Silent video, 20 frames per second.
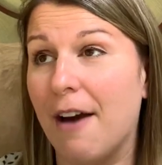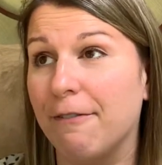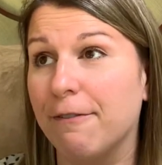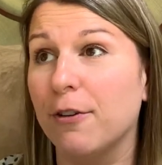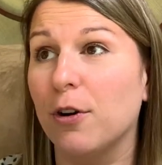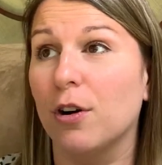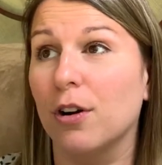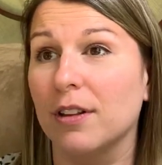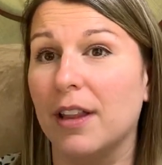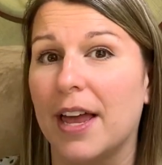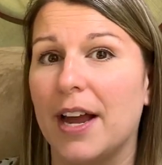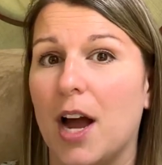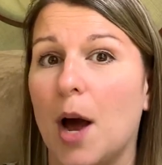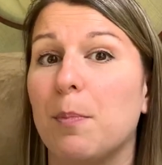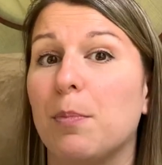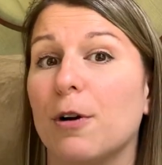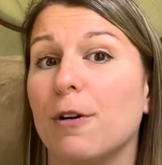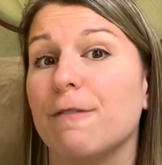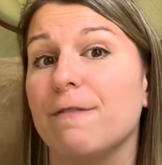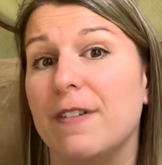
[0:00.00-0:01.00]
for like a
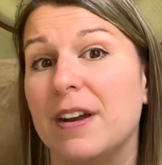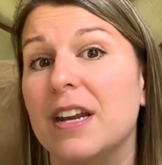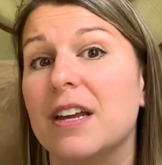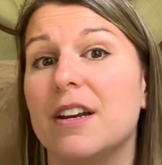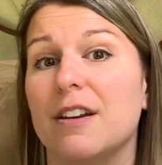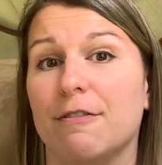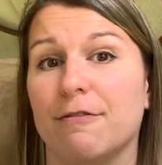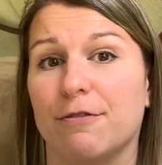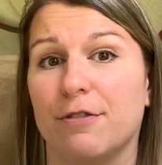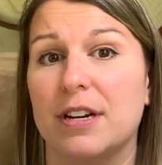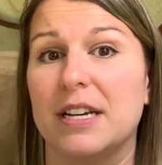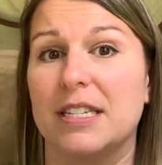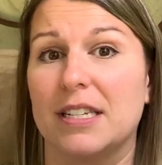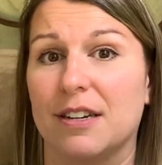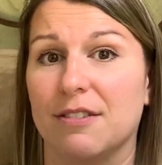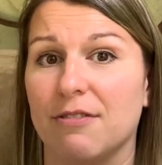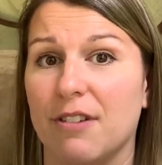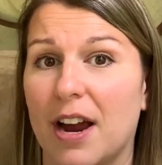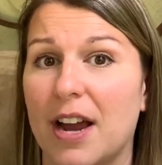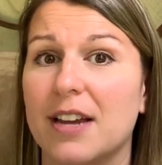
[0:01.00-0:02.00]
preventative
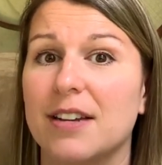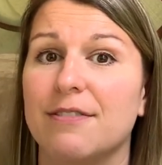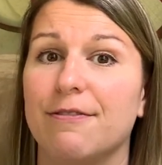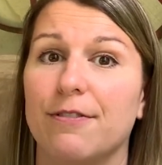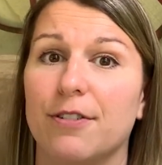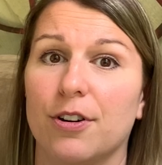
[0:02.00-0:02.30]
reason, right?